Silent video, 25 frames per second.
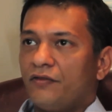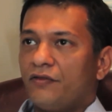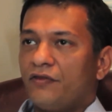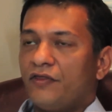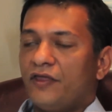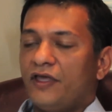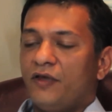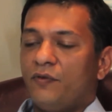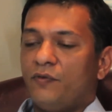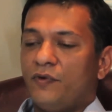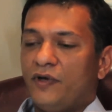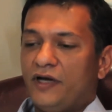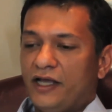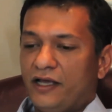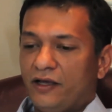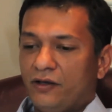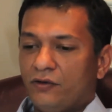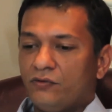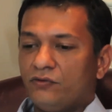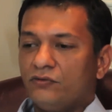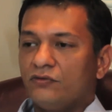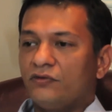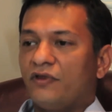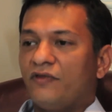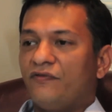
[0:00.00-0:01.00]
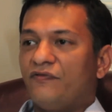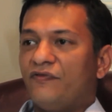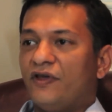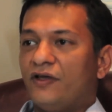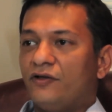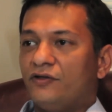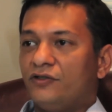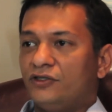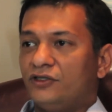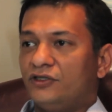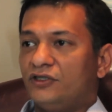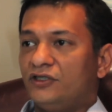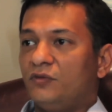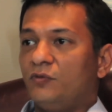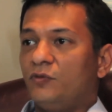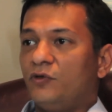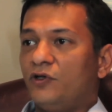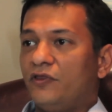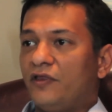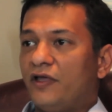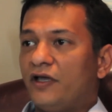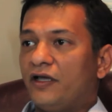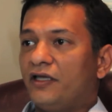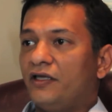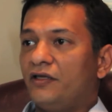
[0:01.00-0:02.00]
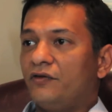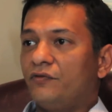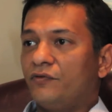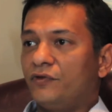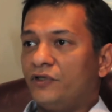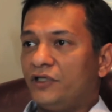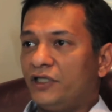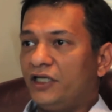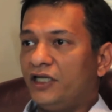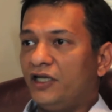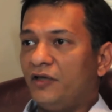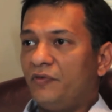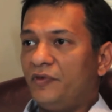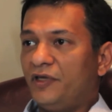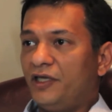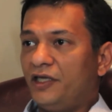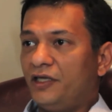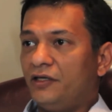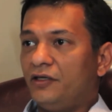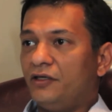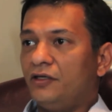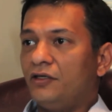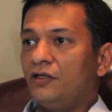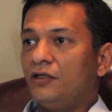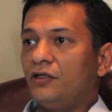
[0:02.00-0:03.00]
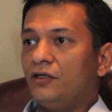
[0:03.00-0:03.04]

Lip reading: they went out, they found us someone that can really come in,